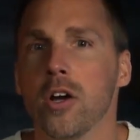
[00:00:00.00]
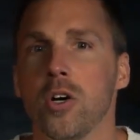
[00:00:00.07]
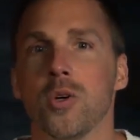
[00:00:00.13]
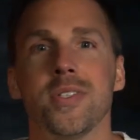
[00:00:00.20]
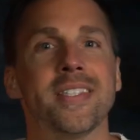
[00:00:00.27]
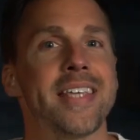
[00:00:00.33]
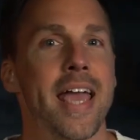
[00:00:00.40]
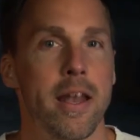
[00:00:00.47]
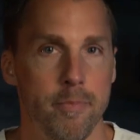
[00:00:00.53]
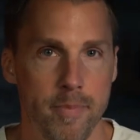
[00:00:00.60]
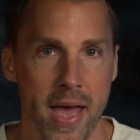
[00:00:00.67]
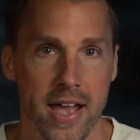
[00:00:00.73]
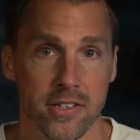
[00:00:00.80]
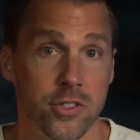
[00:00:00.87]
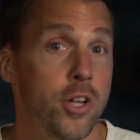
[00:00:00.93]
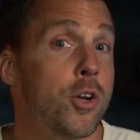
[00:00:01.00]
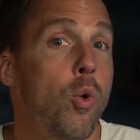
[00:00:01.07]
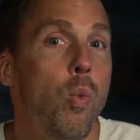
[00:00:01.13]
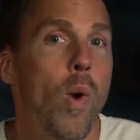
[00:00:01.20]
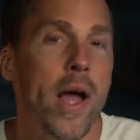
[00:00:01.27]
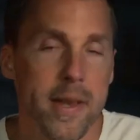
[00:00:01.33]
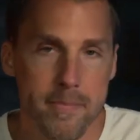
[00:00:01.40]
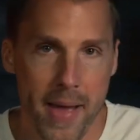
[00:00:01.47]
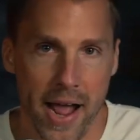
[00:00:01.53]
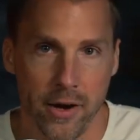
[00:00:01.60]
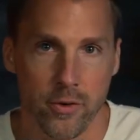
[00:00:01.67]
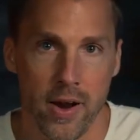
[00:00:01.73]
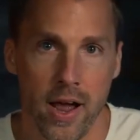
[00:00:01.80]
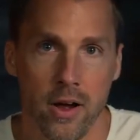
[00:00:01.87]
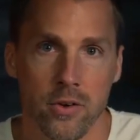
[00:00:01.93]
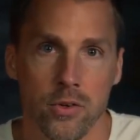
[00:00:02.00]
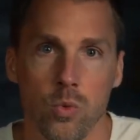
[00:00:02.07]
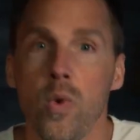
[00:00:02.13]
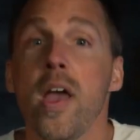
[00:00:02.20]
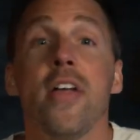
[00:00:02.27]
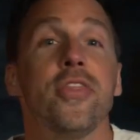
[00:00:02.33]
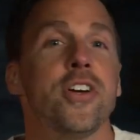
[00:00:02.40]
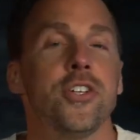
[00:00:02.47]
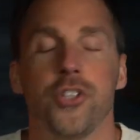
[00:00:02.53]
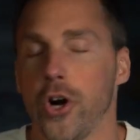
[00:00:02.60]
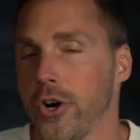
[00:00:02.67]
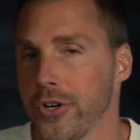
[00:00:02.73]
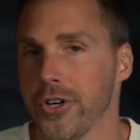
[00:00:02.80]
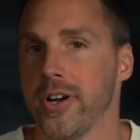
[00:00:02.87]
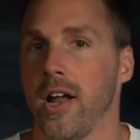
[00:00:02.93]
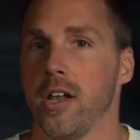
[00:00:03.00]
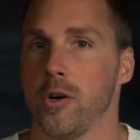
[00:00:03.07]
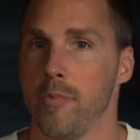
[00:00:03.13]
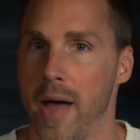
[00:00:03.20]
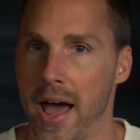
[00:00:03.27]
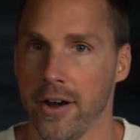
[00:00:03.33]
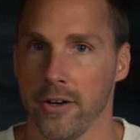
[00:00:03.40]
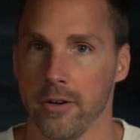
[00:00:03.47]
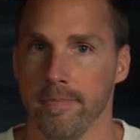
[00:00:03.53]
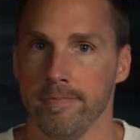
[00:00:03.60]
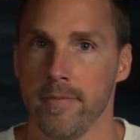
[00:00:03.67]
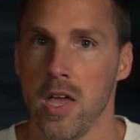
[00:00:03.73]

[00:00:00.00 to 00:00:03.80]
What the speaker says: codes scan best on a white background with a darker color pattern.